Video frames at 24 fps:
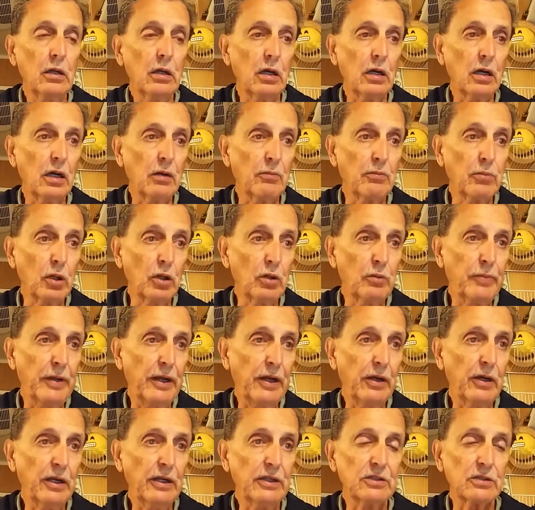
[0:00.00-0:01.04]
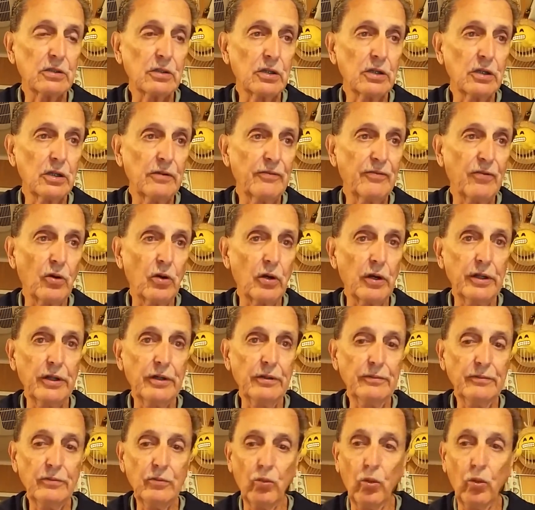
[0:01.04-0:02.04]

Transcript: Uh, blueberries are good for you.